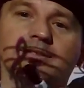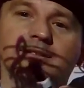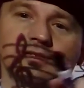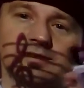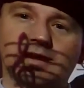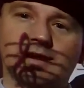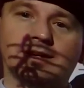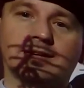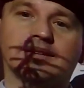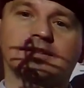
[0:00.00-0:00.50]
the
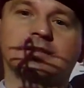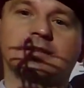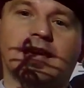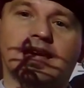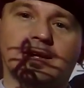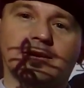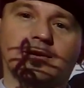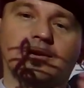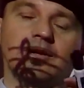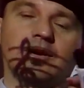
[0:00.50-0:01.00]
second
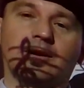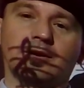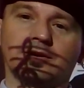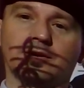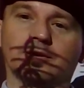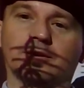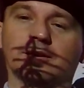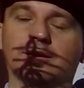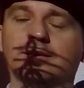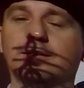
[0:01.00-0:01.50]
scale on
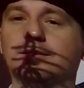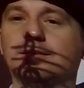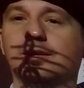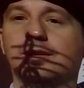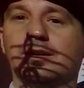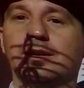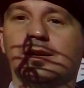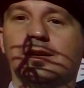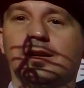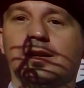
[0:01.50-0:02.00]
your list,
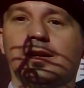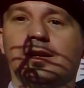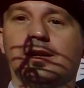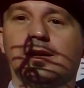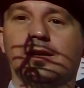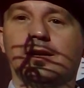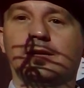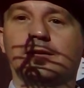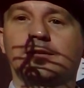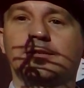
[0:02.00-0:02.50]

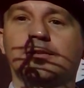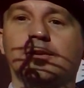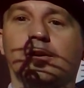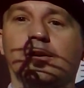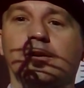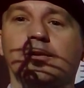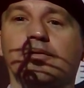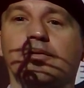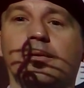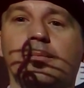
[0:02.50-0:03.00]

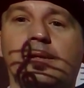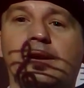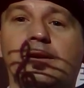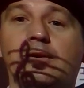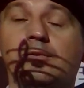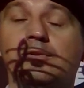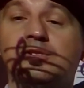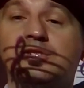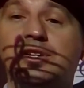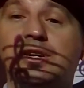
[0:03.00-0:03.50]
started from the
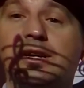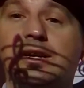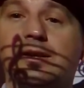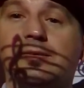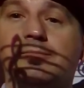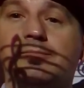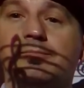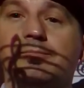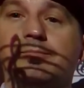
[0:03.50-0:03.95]
note G.